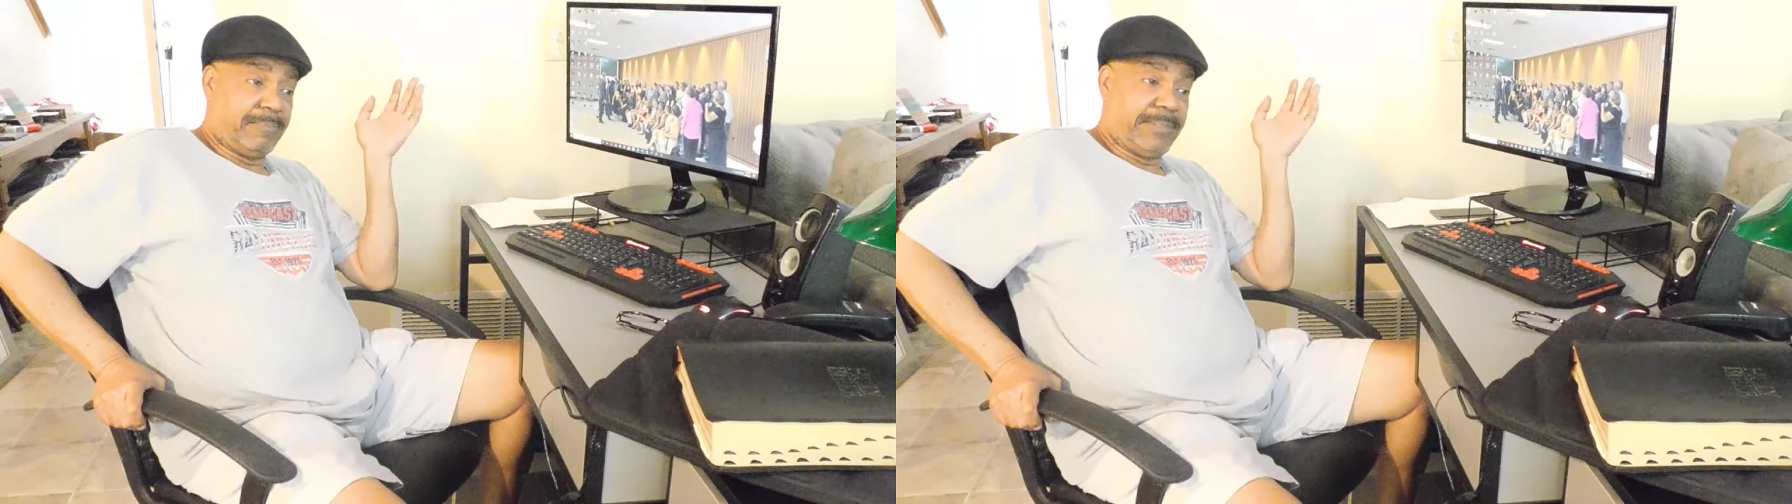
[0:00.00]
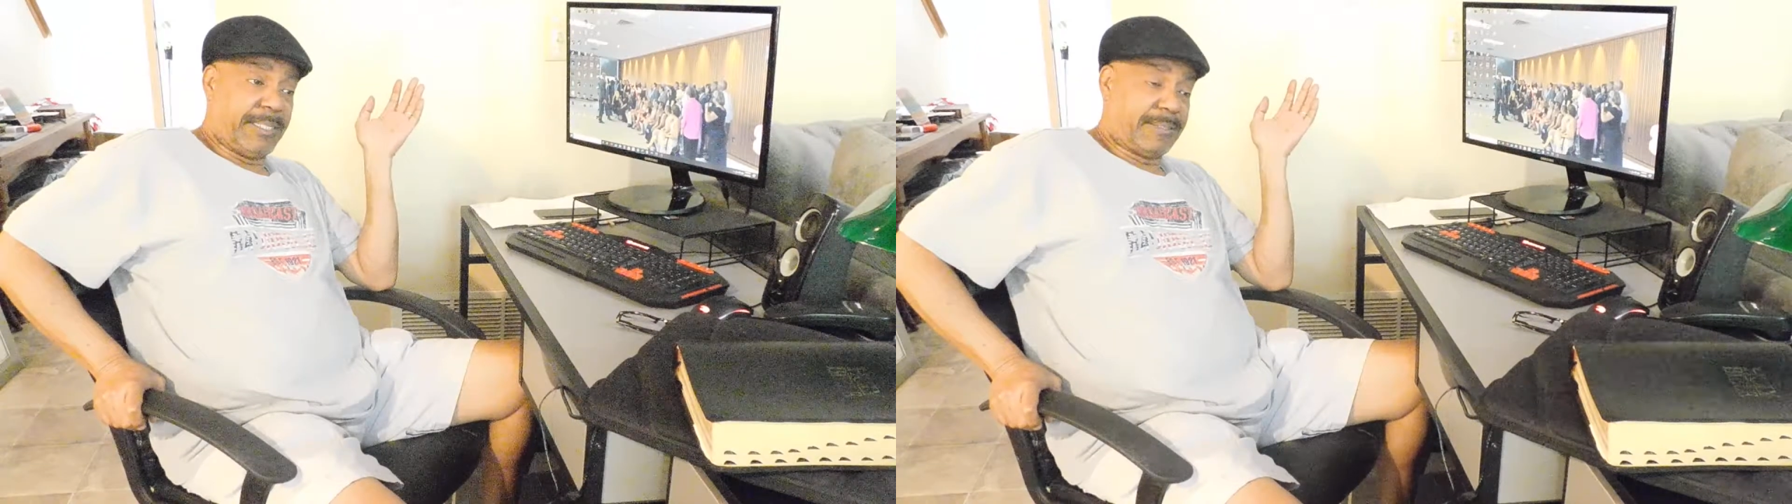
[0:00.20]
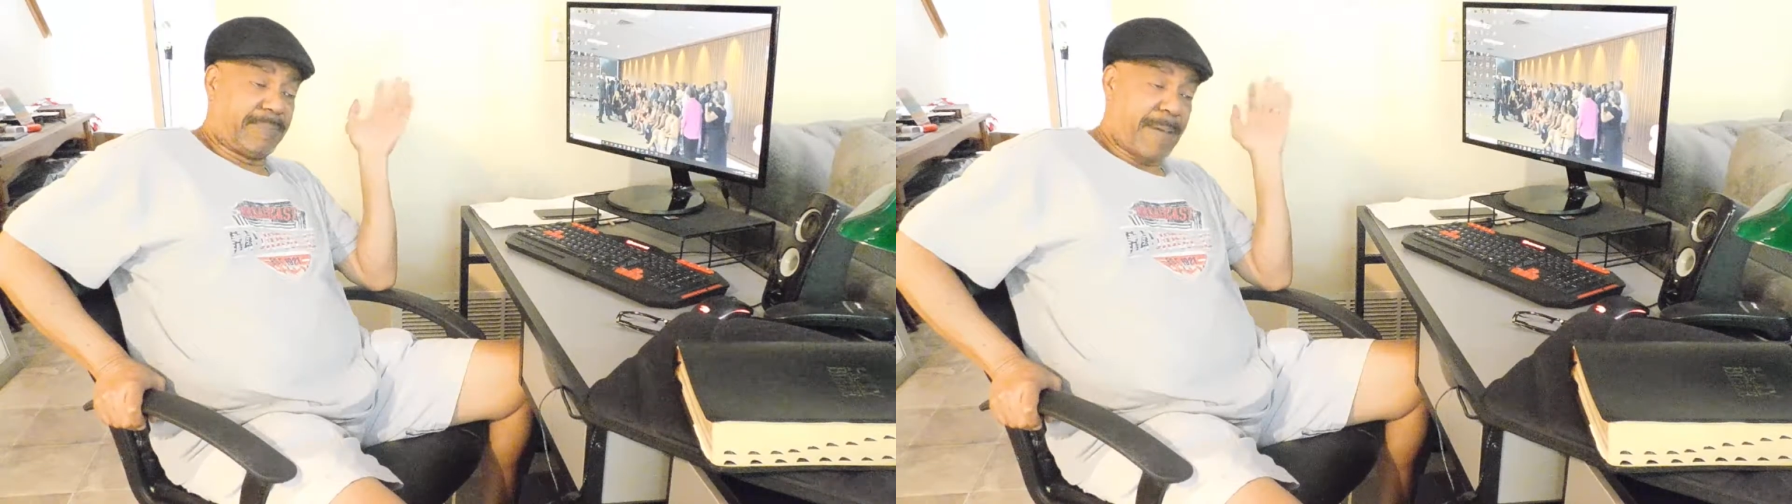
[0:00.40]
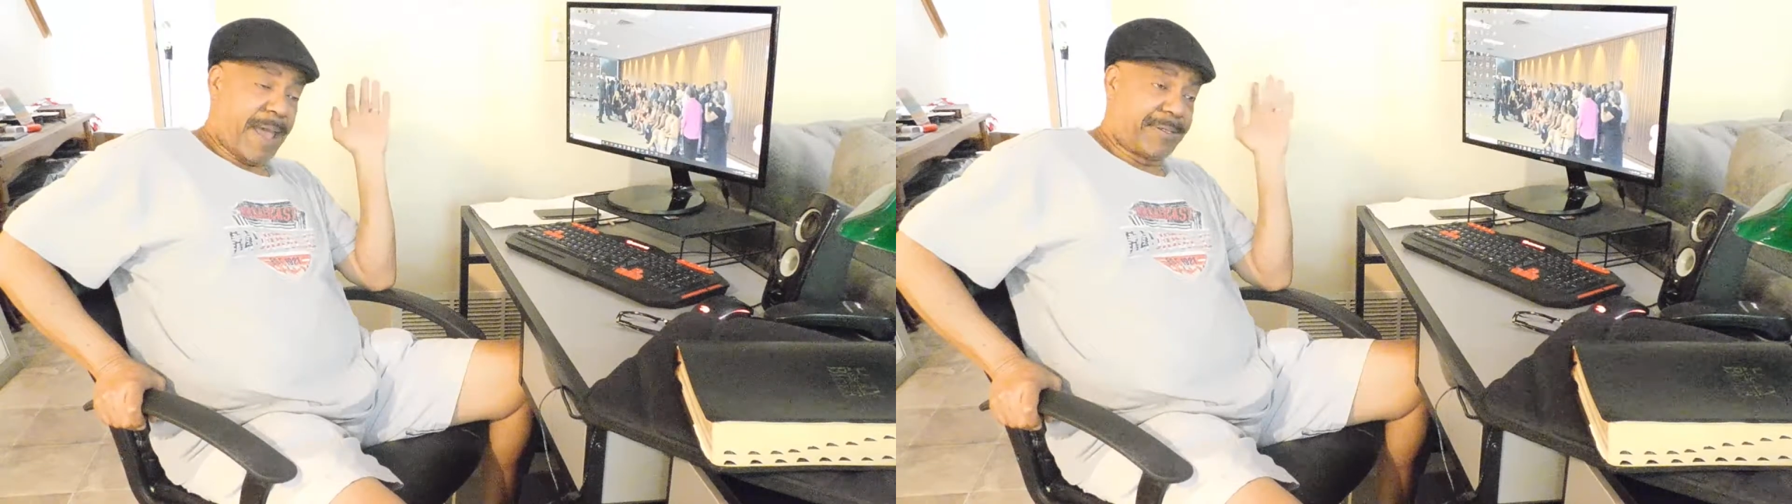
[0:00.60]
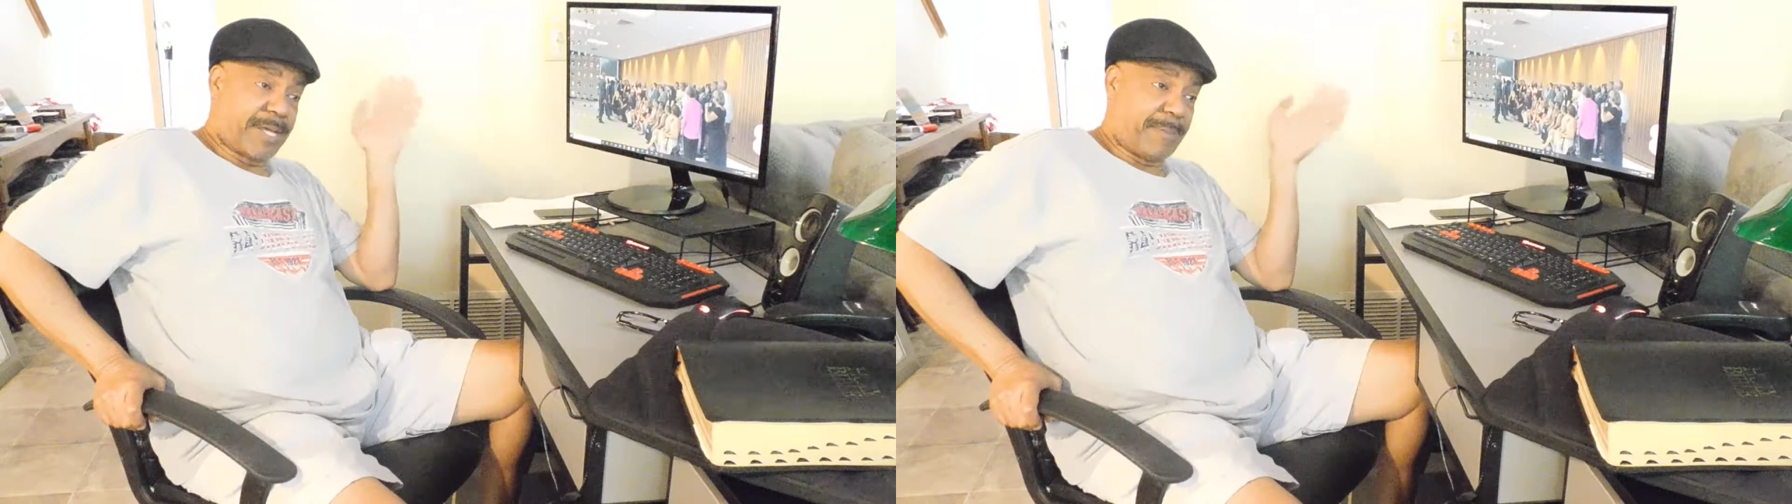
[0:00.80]
Just the
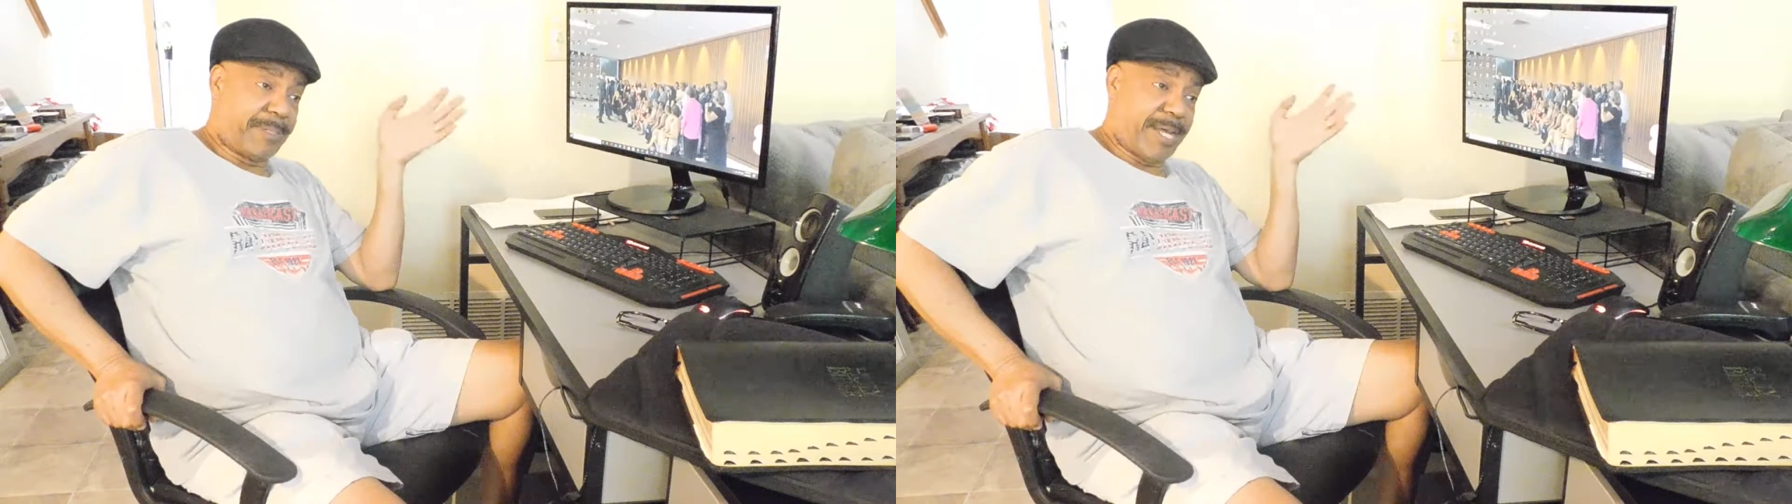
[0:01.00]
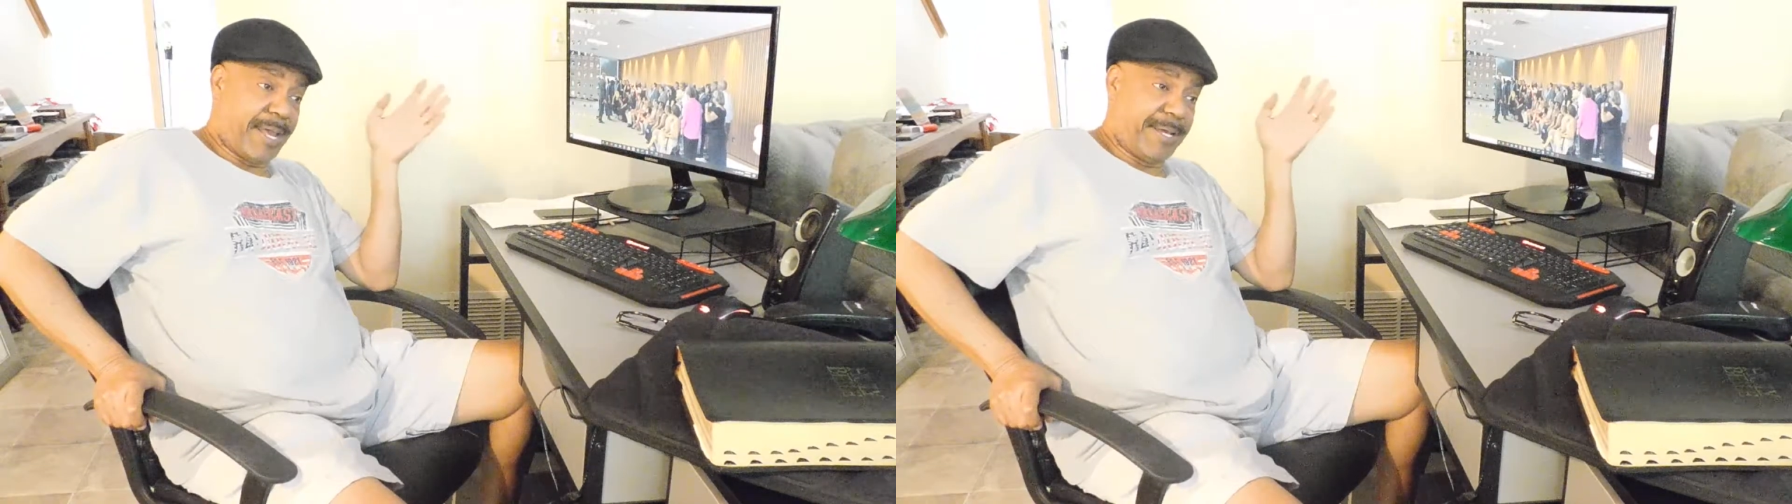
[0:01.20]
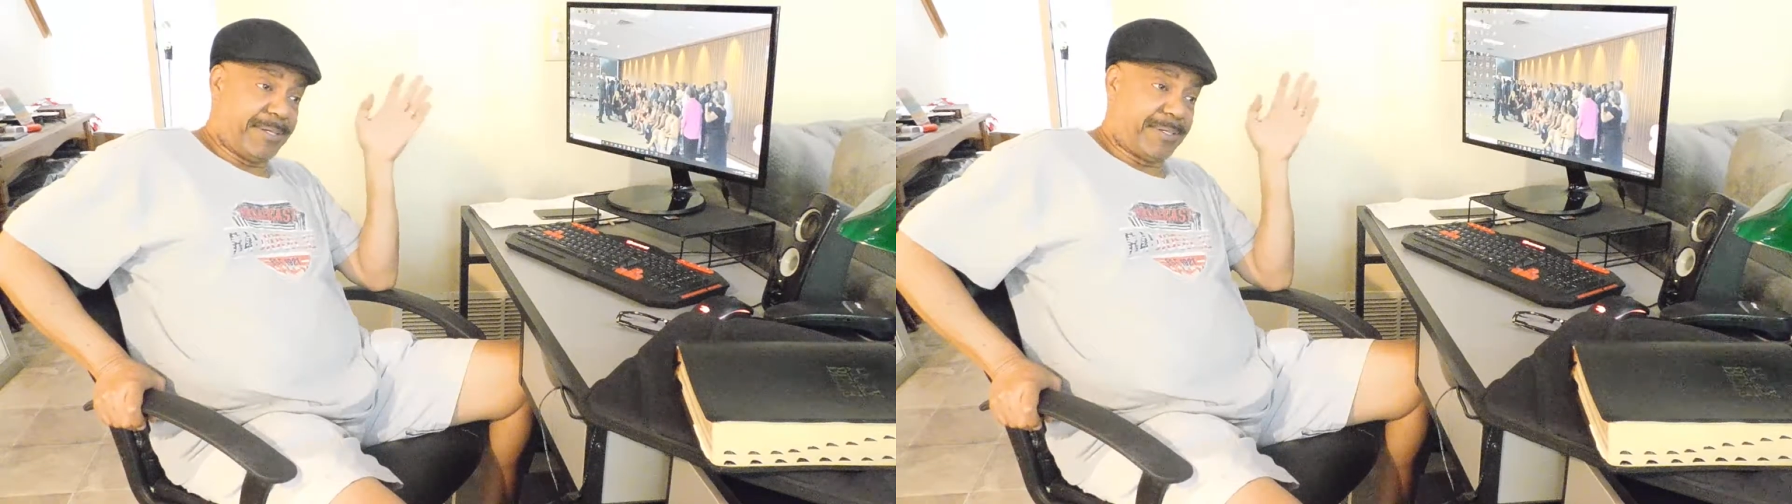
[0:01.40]
past couple of days,